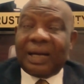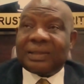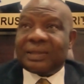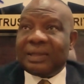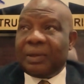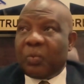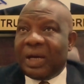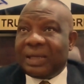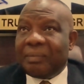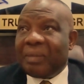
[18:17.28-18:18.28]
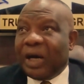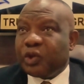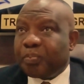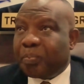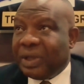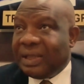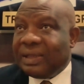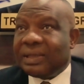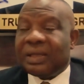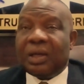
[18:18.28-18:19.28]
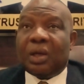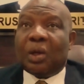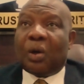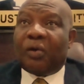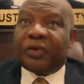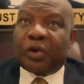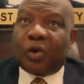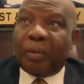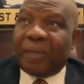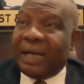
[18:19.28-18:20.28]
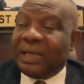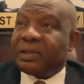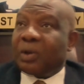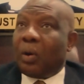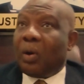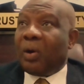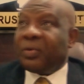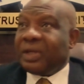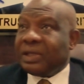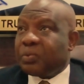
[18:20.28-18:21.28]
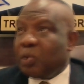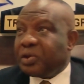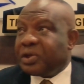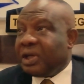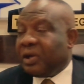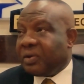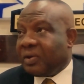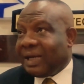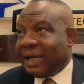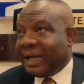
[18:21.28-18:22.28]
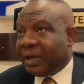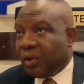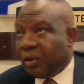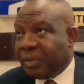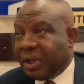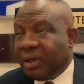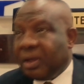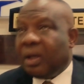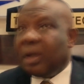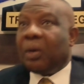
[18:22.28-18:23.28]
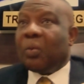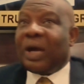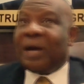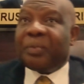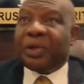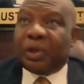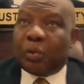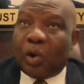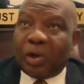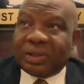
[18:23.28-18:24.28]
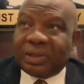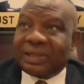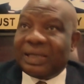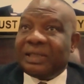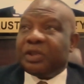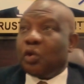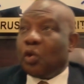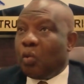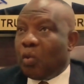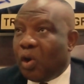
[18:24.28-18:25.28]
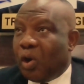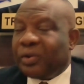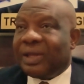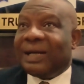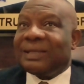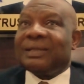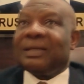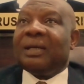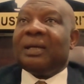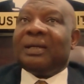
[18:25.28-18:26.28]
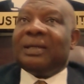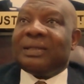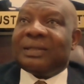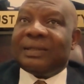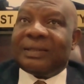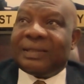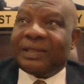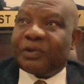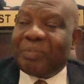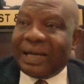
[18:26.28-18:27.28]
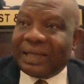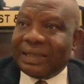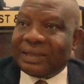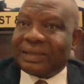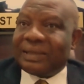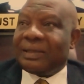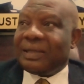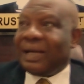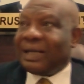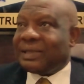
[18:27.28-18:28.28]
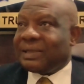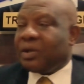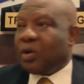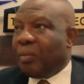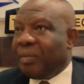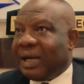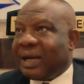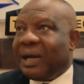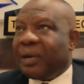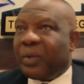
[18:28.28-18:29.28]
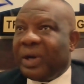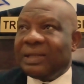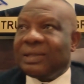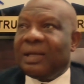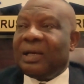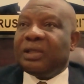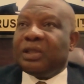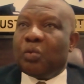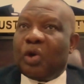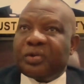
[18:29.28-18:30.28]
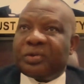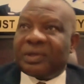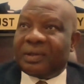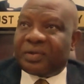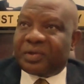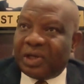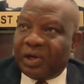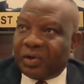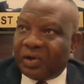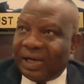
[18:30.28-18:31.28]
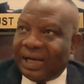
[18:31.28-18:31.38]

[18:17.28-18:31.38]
as if we are the mouthpiece of the government on this $1 trillion economy. We have been the one telling the whole world that it is these markets that government can raise the $1 trillion